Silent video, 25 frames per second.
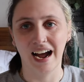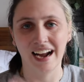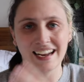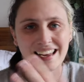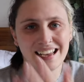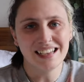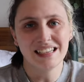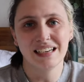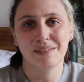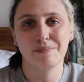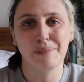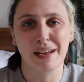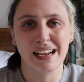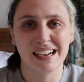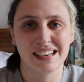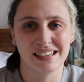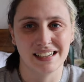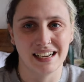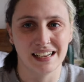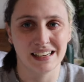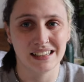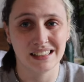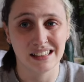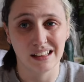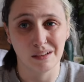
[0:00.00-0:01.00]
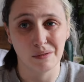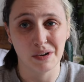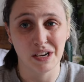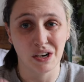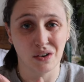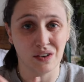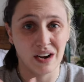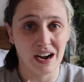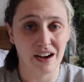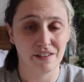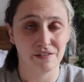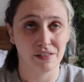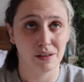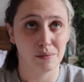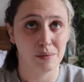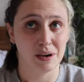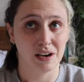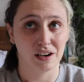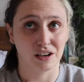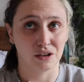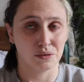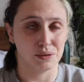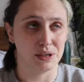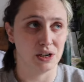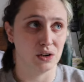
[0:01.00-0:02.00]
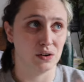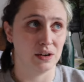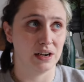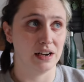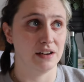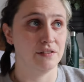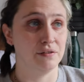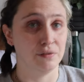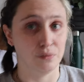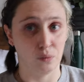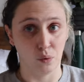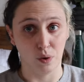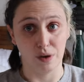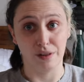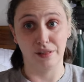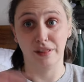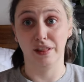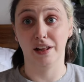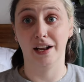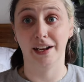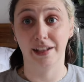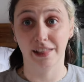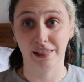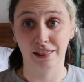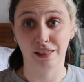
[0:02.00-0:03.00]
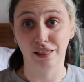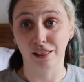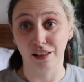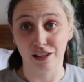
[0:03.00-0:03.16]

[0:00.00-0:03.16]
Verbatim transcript: I guess it makes sense that we don't have them here because we don't have one like